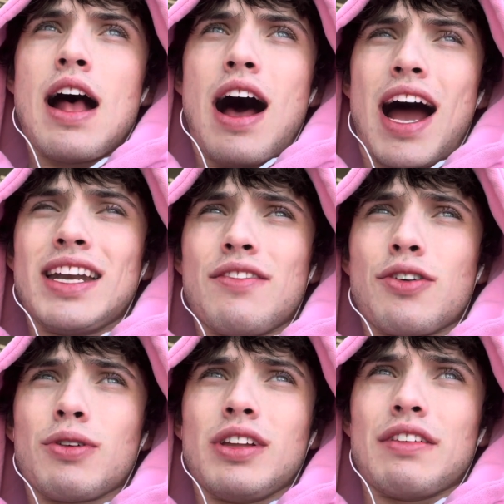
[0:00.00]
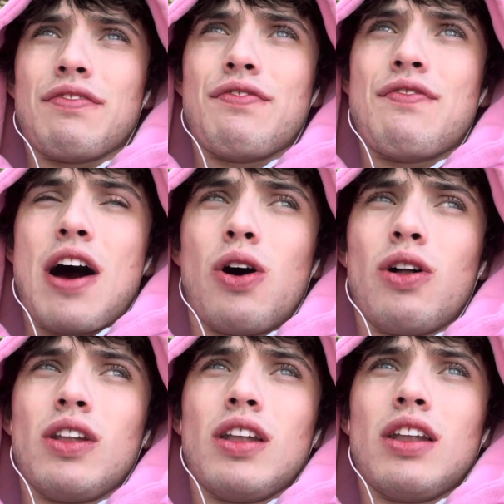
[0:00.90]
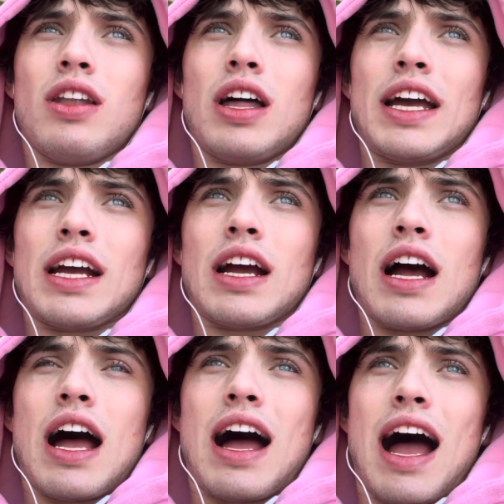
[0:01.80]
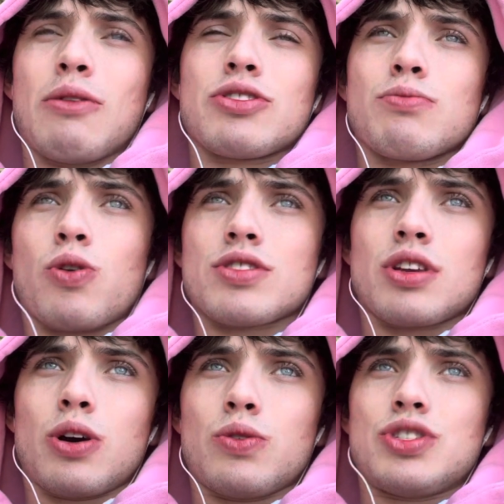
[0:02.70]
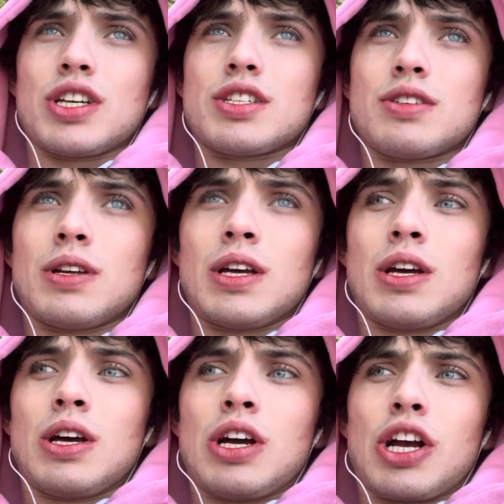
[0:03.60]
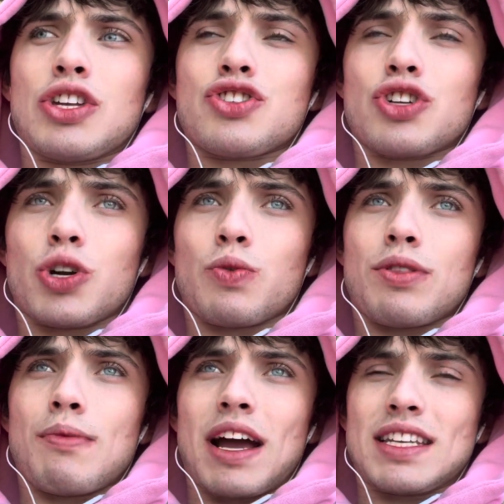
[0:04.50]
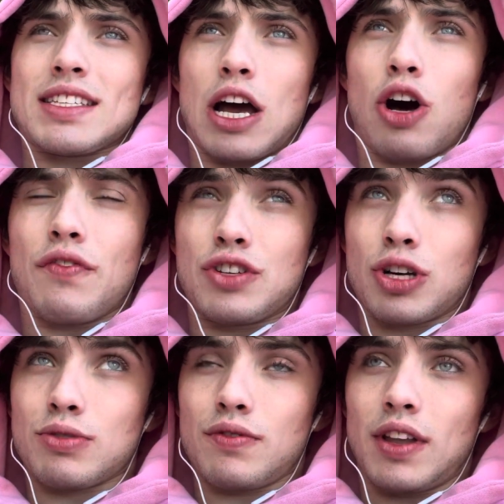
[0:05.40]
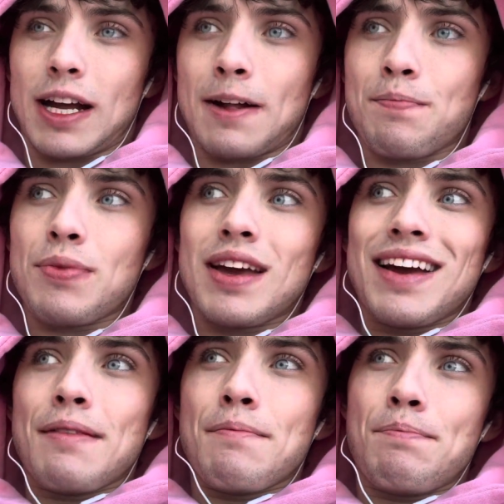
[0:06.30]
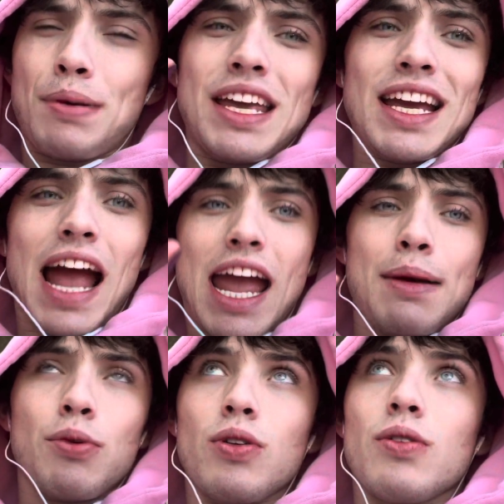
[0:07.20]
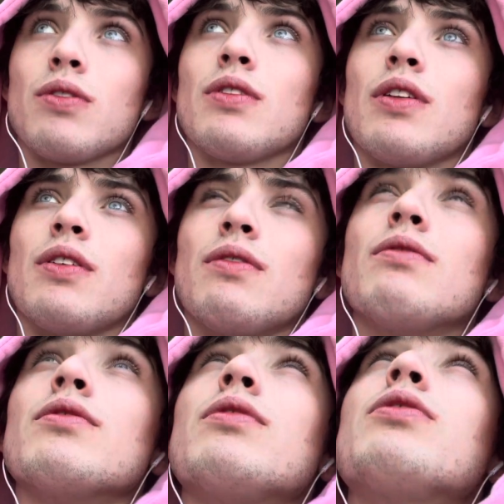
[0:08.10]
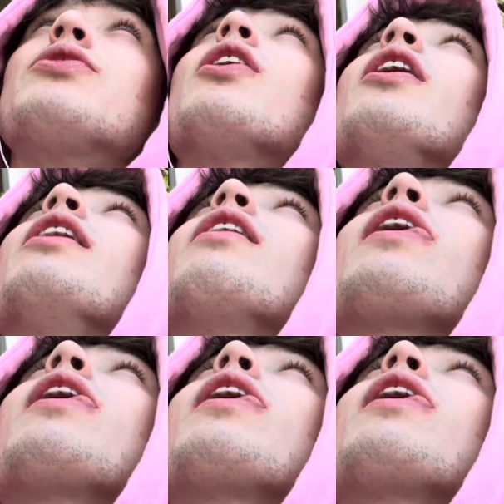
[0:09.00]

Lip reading: I never really felt like. I was more so just concerned with myself in terms of like being able. Sorry.